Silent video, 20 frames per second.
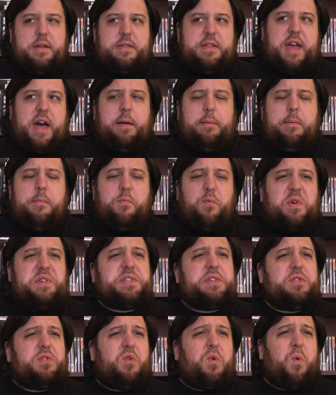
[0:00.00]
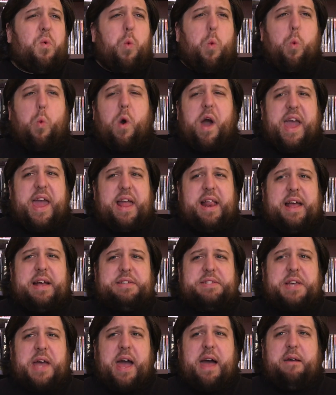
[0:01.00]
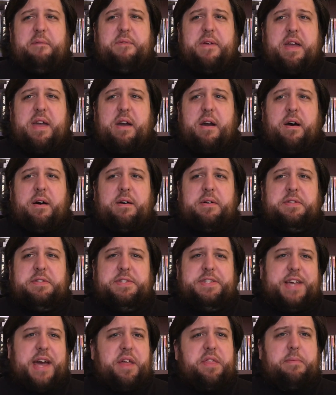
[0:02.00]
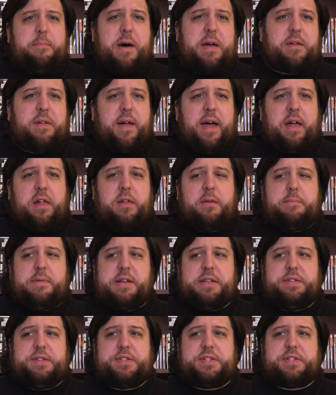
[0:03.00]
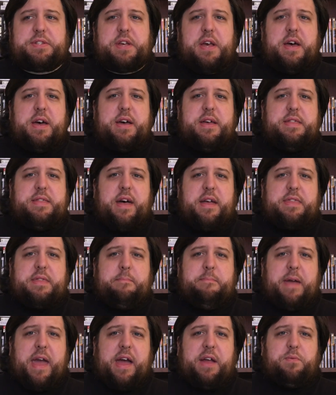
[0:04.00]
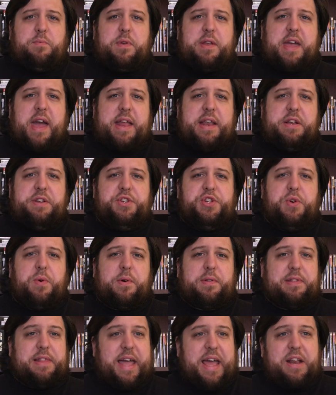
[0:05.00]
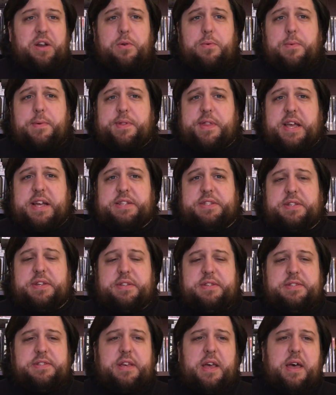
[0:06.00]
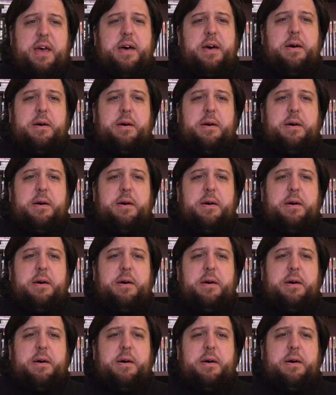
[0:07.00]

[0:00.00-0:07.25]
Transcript: The album wasn't quite as heavy on death metal elements that the band would get into on later releases,